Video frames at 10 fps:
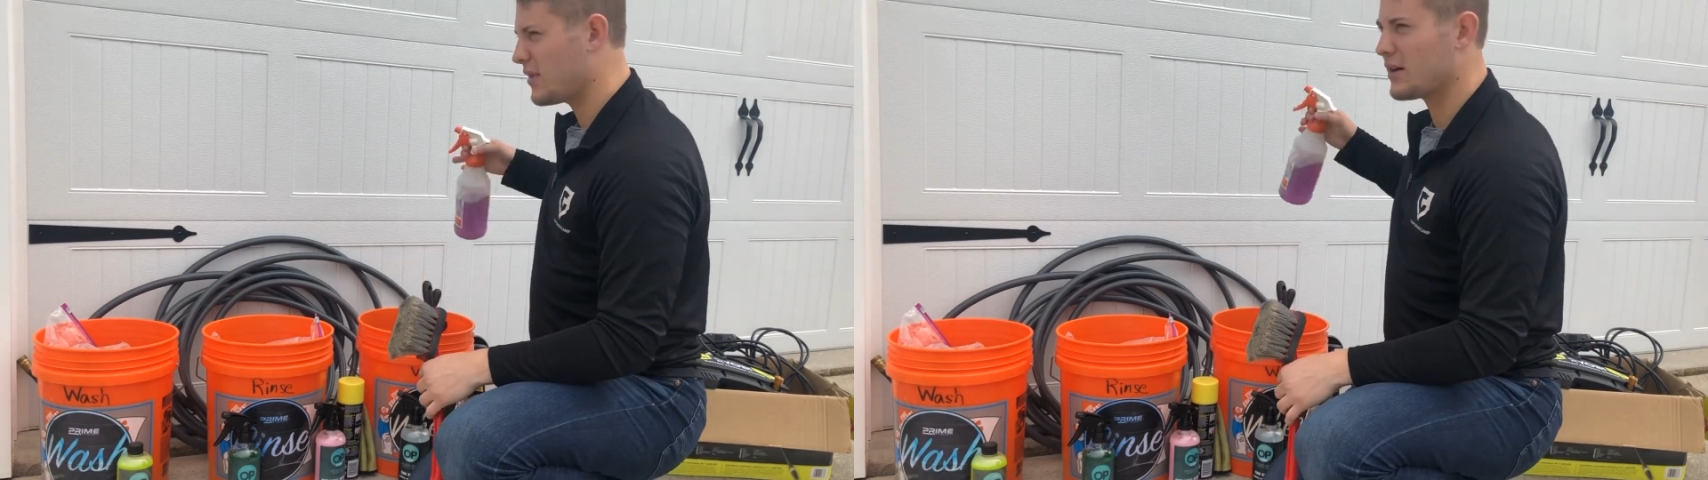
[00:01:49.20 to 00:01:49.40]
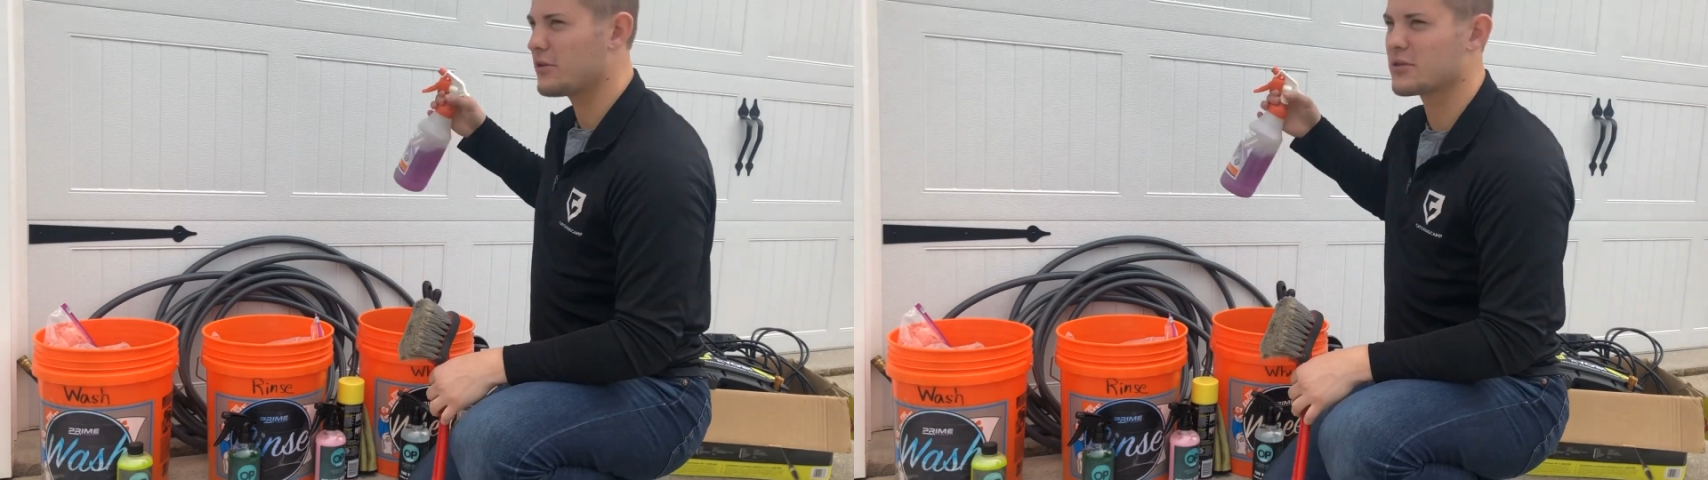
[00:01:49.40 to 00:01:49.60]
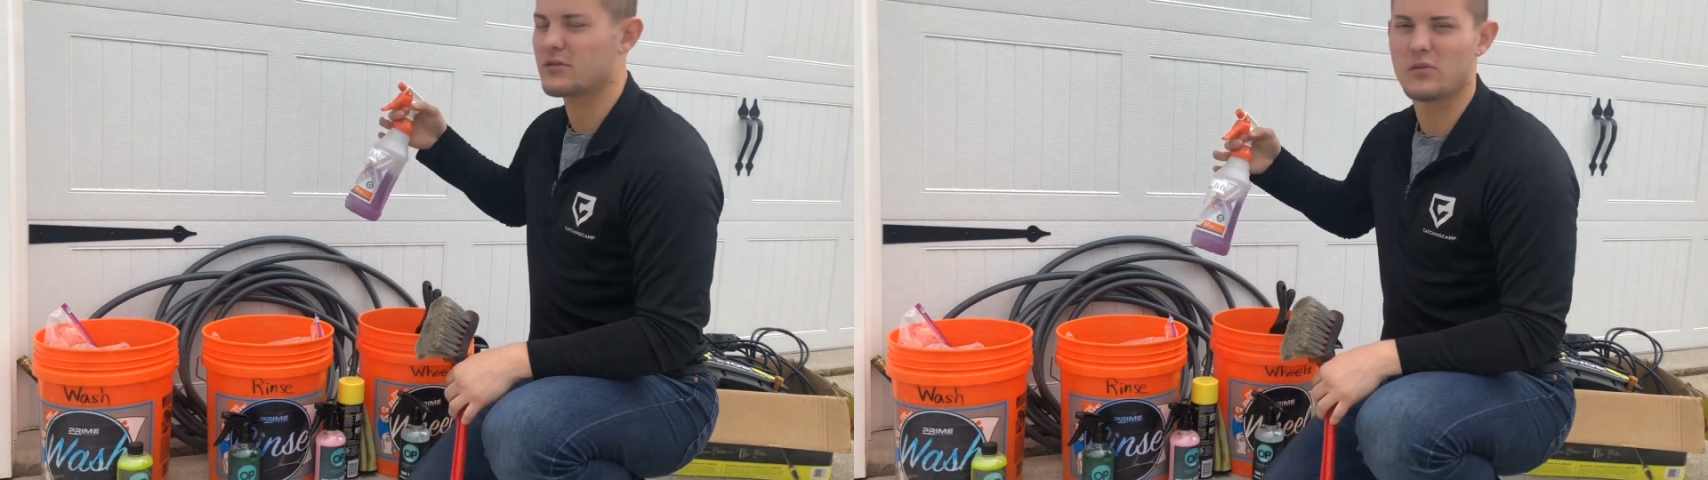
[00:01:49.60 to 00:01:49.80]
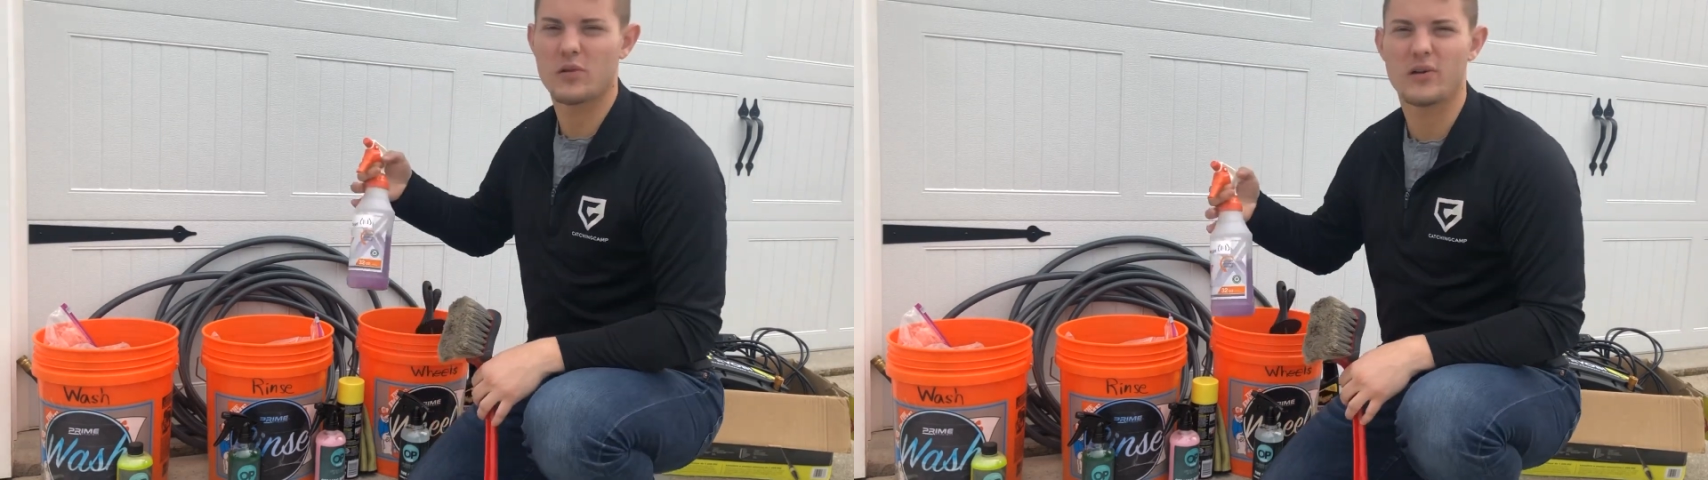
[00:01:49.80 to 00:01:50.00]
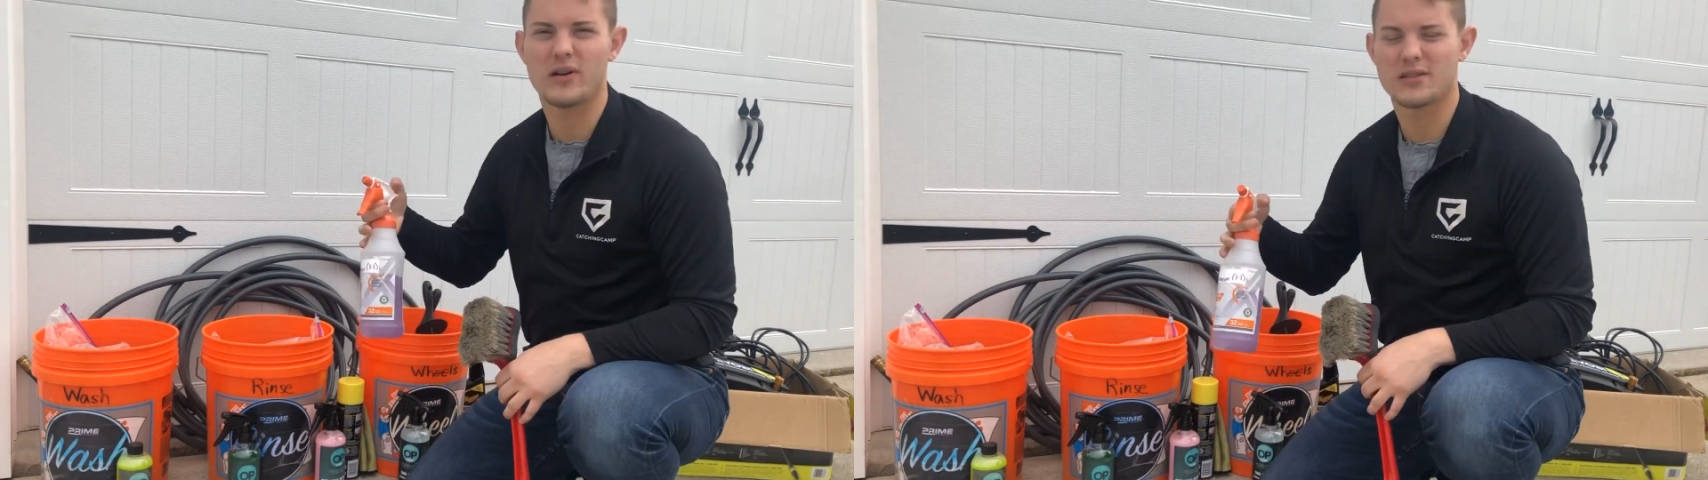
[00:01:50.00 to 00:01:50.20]
I use to clean wheel
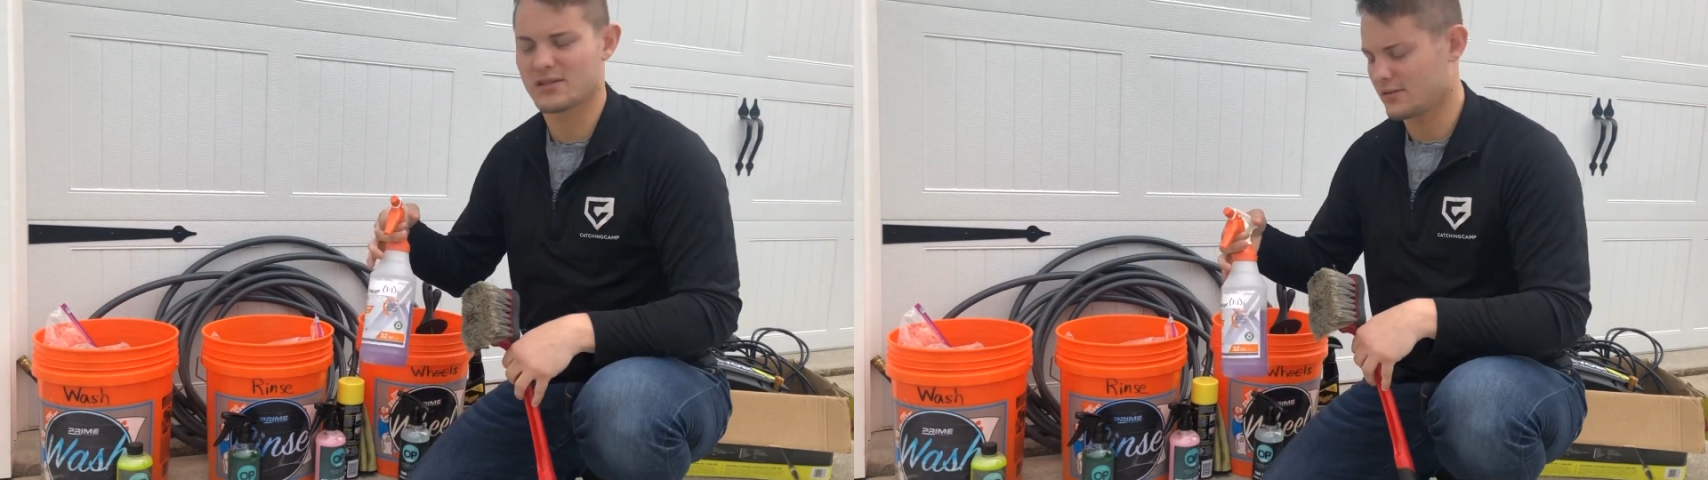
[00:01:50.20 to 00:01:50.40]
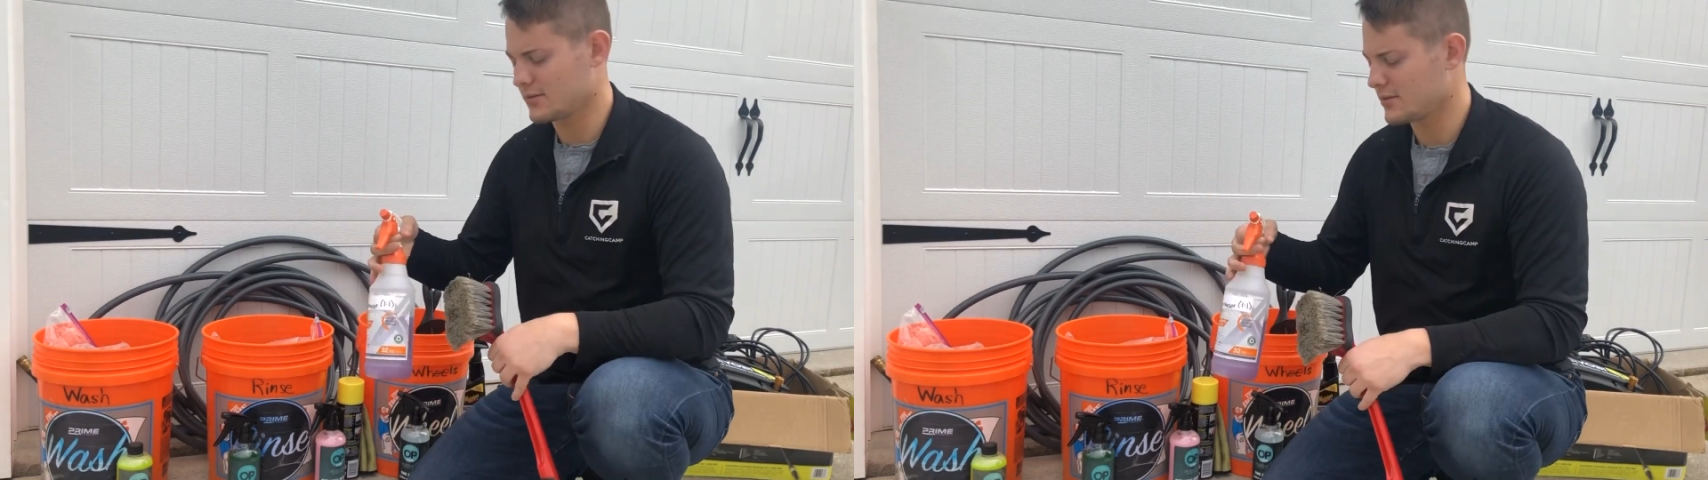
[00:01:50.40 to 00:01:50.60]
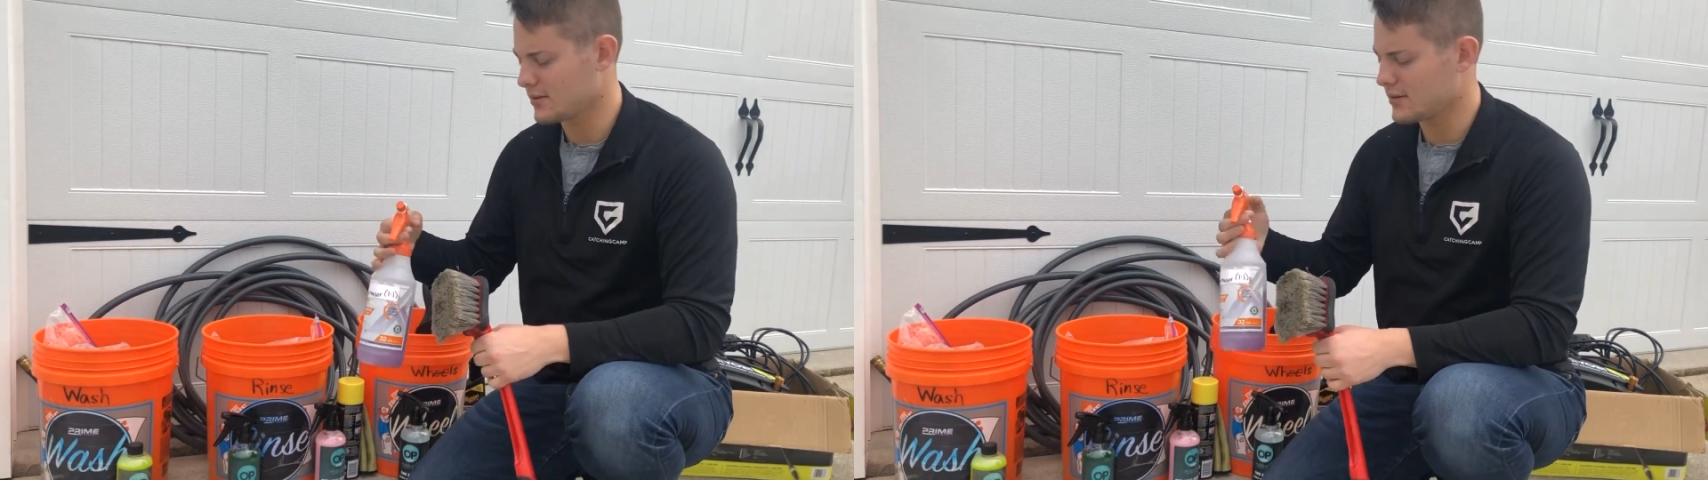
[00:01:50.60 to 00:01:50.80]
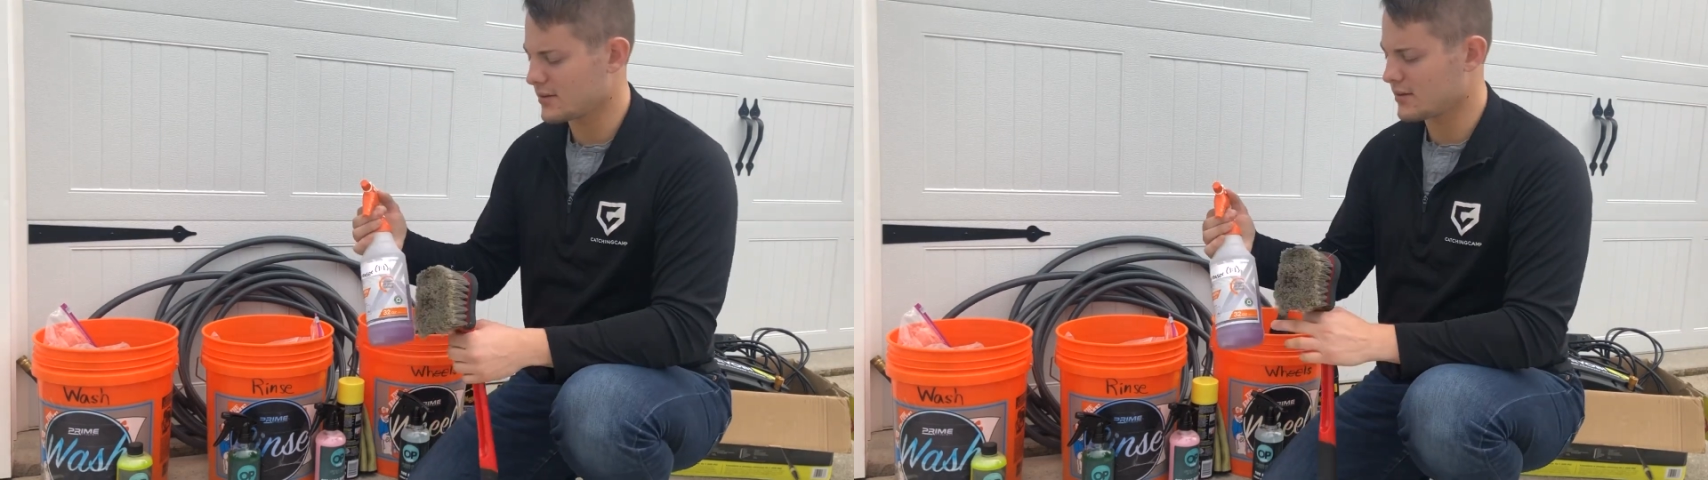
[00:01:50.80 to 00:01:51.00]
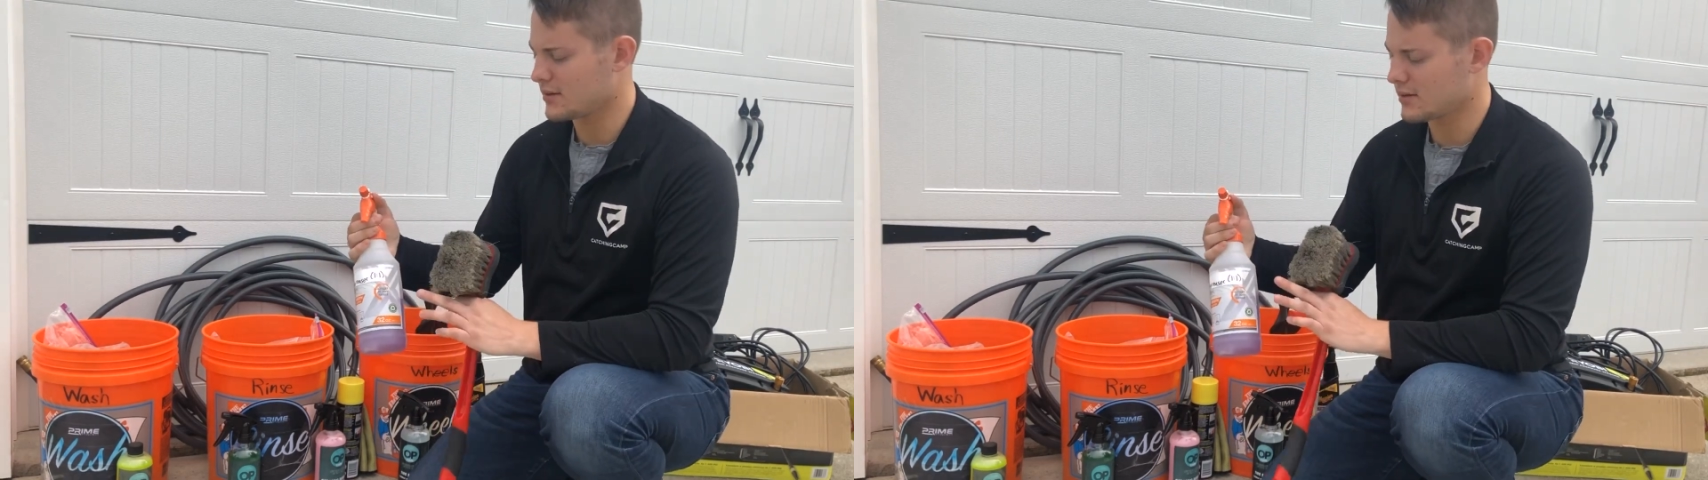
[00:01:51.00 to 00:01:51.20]
wells
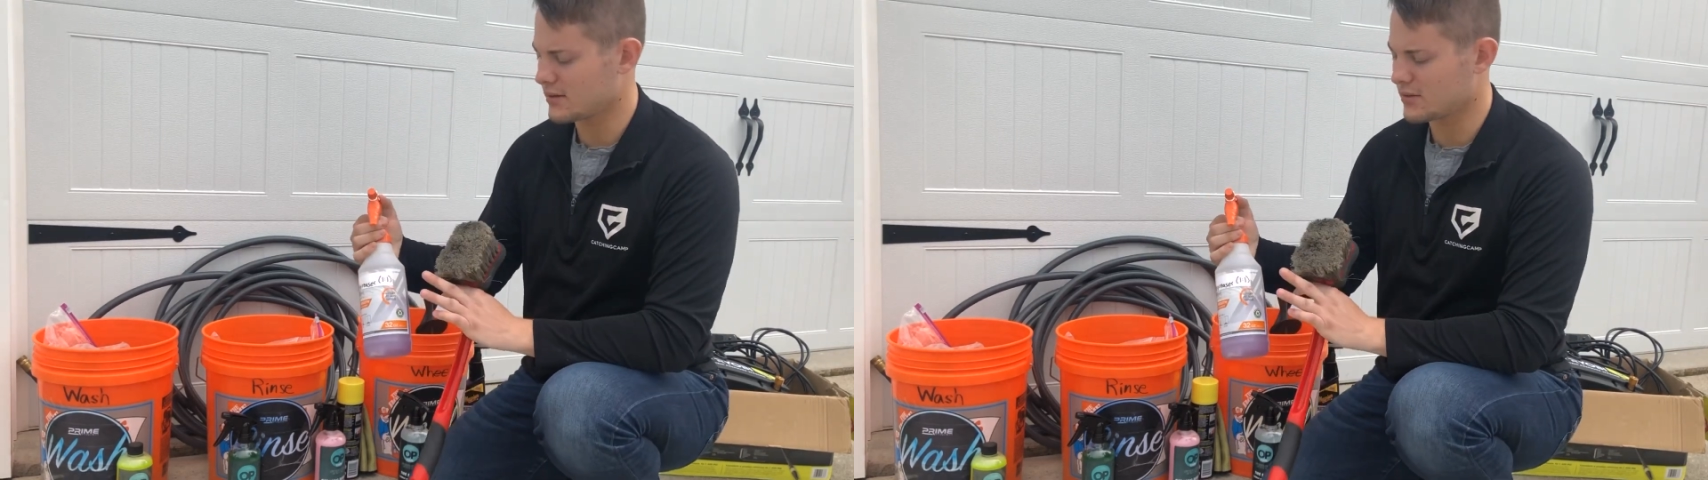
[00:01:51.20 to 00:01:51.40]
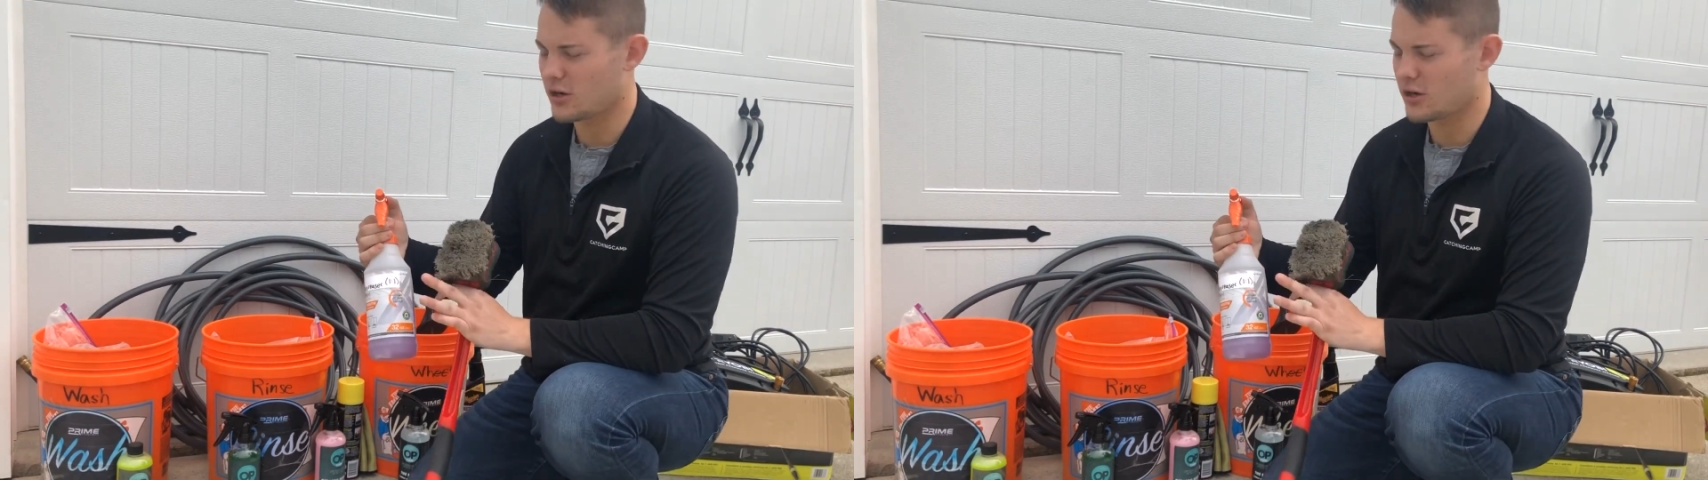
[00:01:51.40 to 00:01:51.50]
is